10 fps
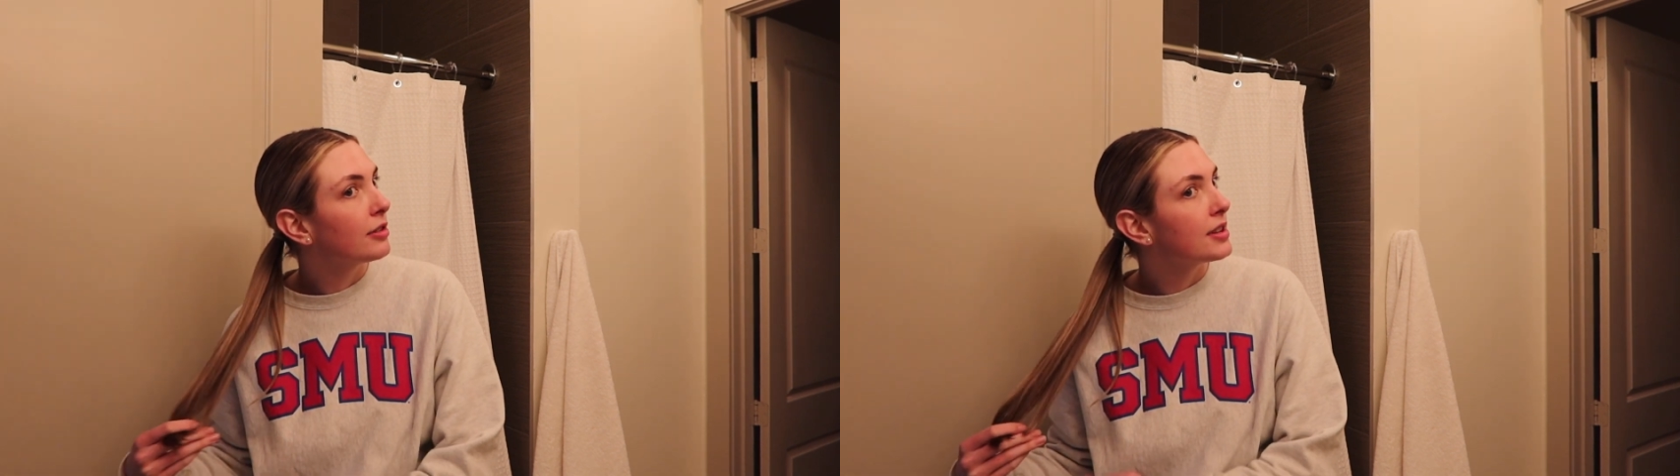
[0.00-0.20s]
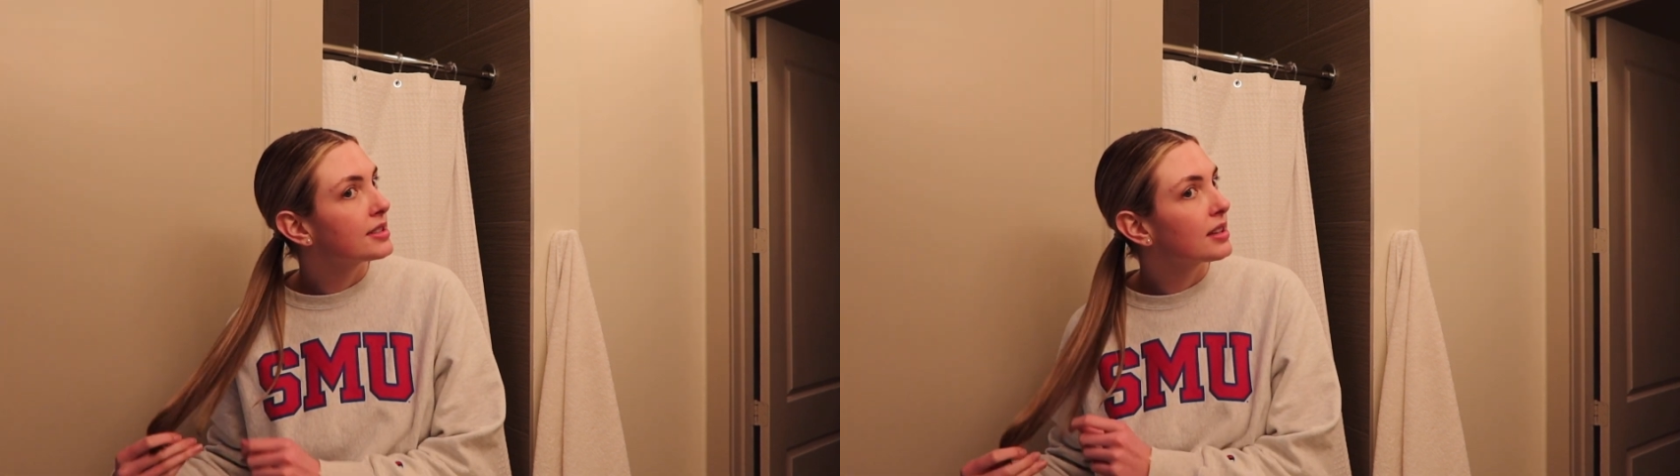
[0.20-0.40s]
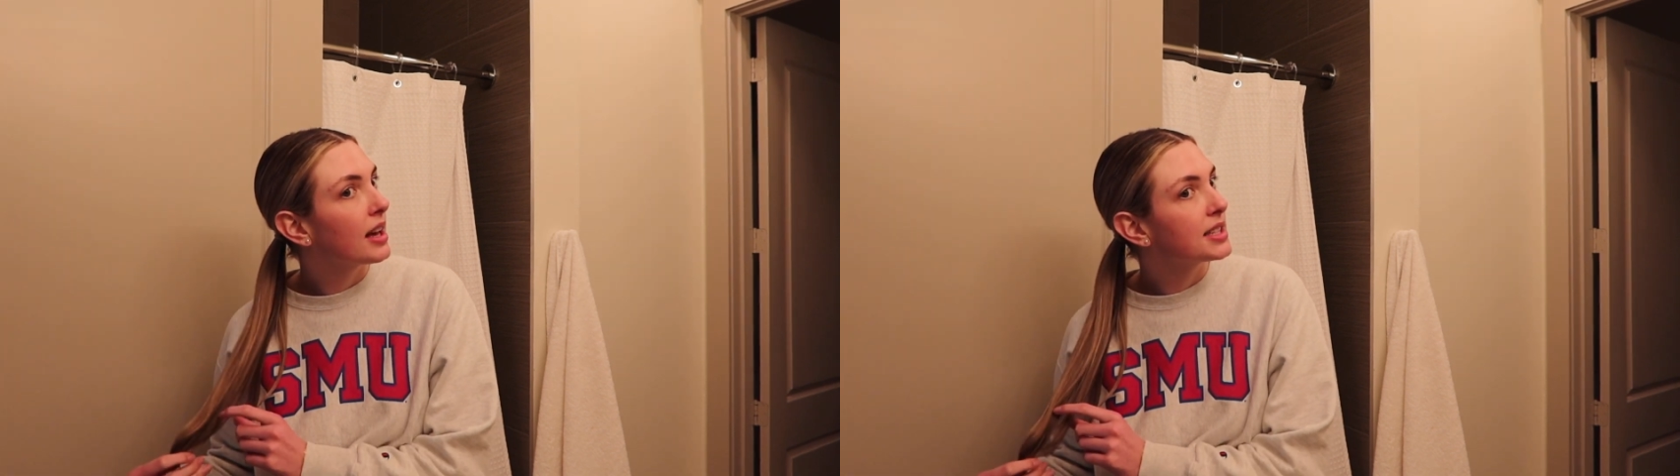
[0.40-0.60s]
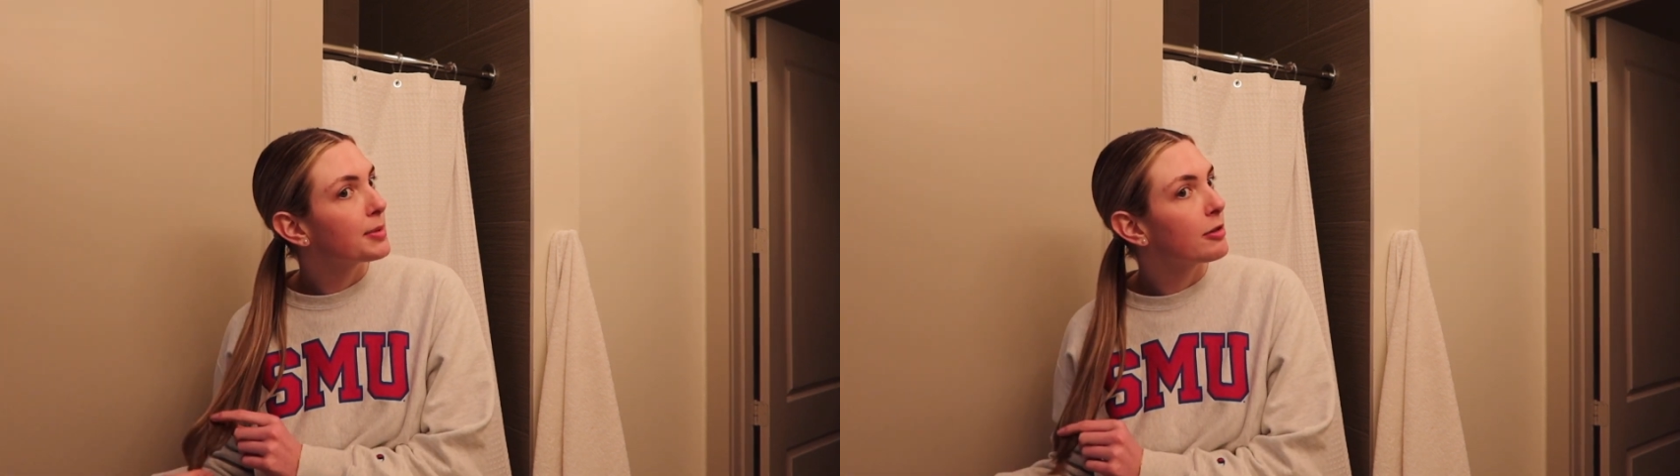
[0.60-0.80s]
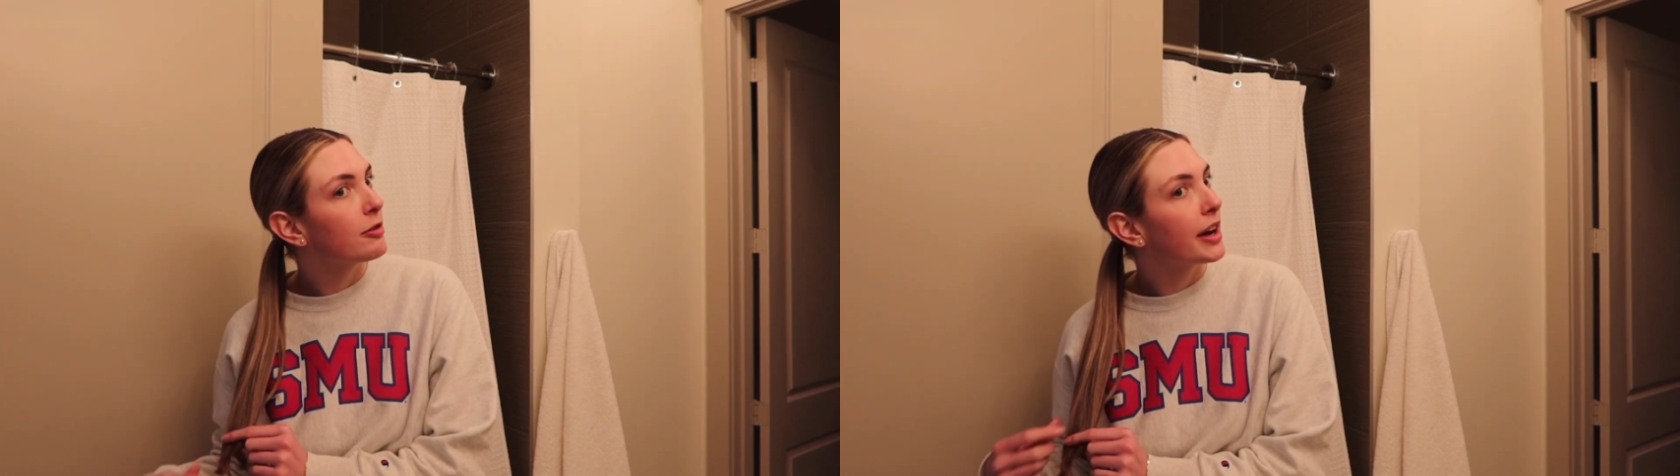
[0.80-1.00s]
for this class,
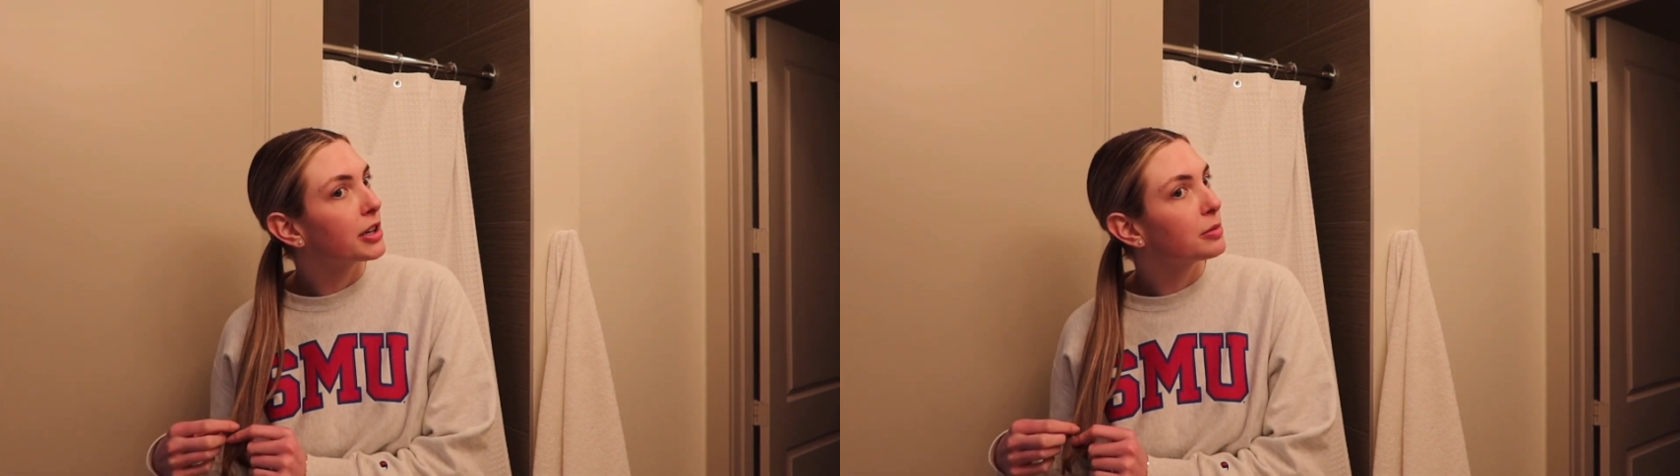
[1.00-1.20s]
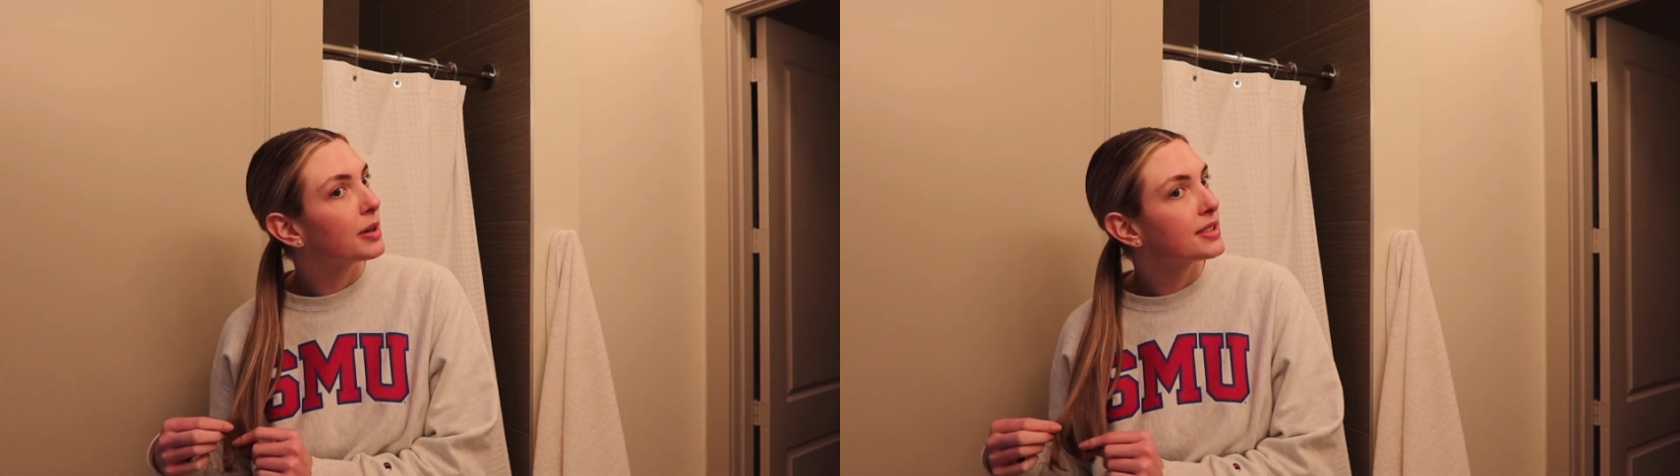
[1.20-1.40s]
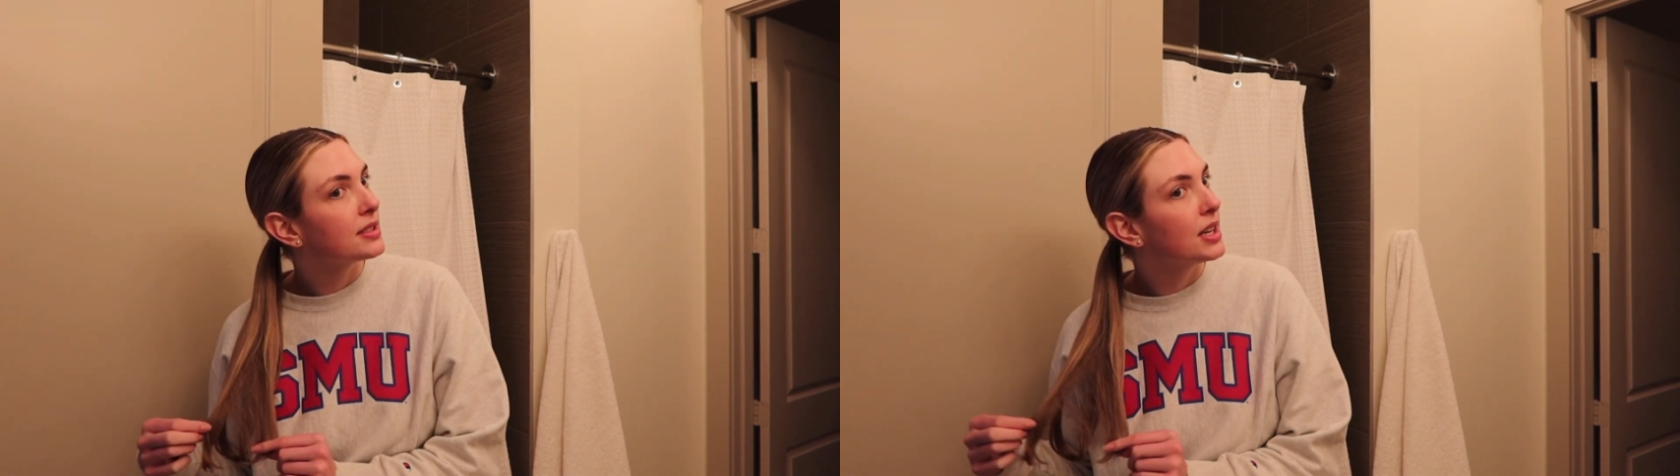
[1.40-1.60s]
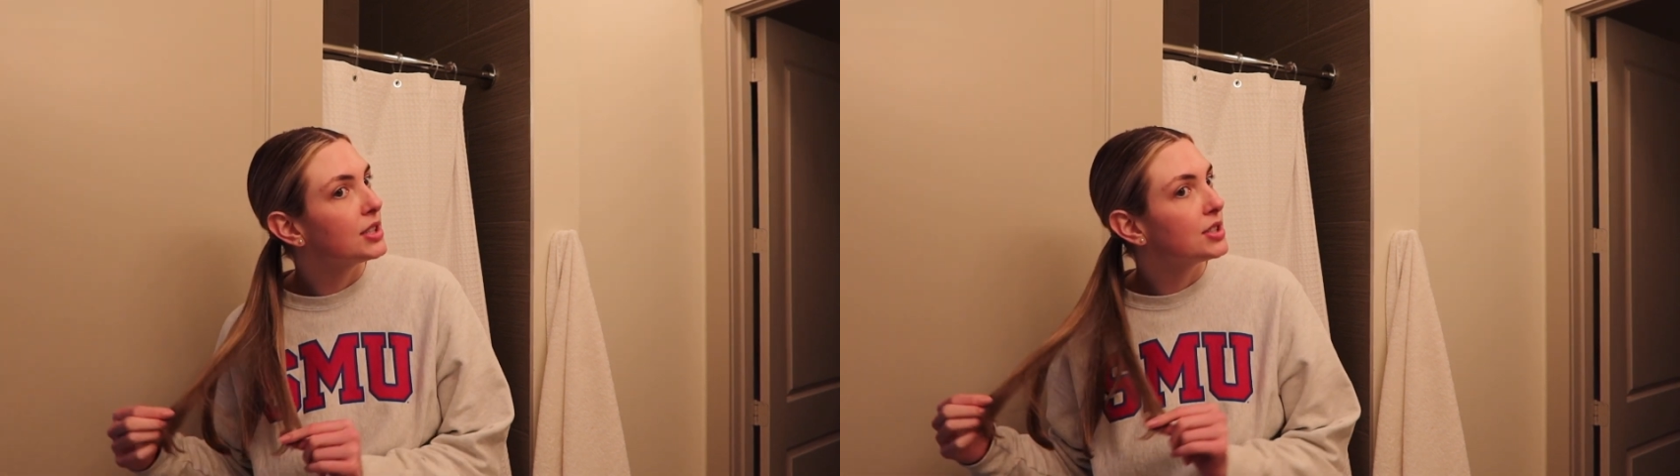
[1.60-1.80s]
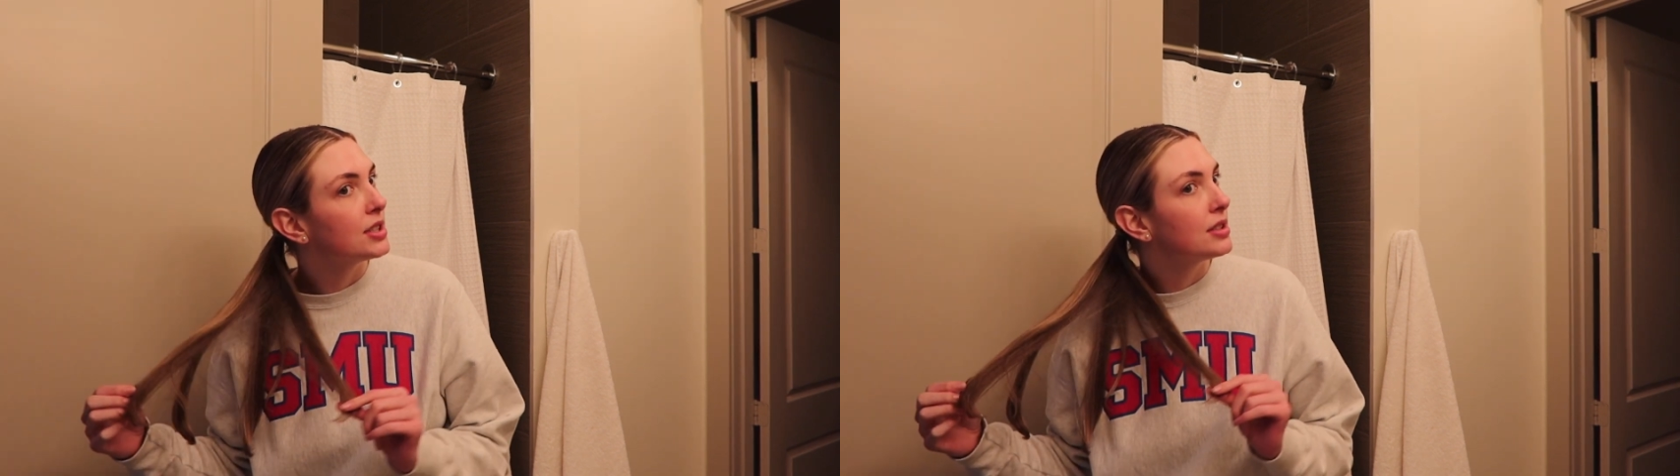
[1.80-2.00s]
my final
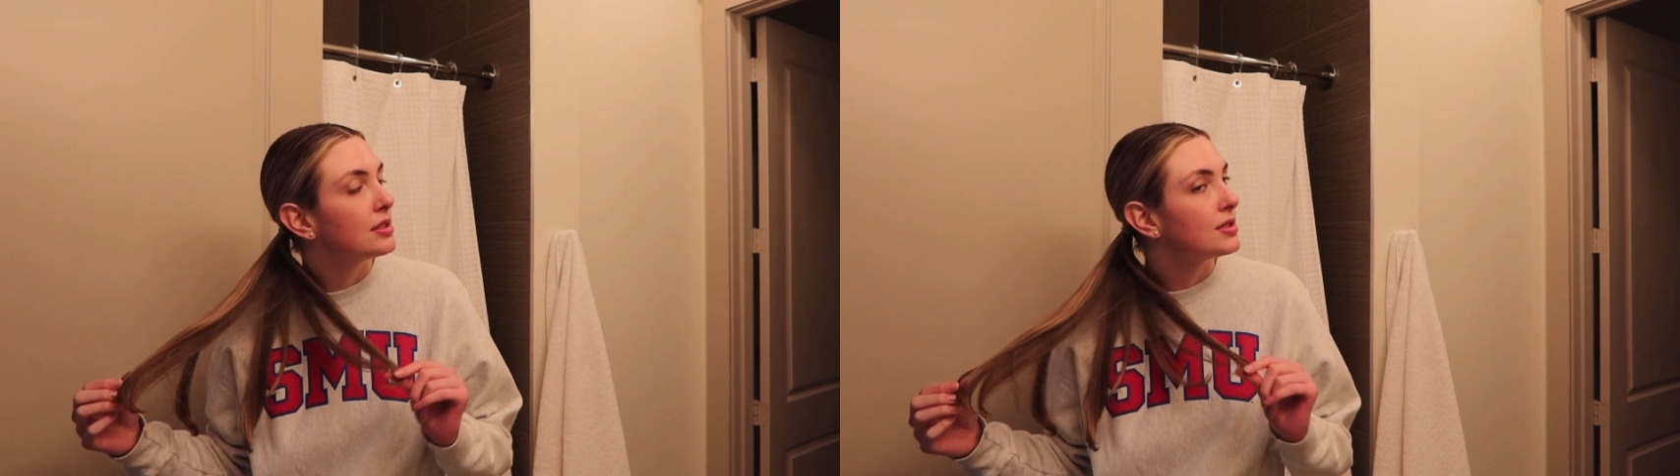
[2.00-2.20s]
presentation.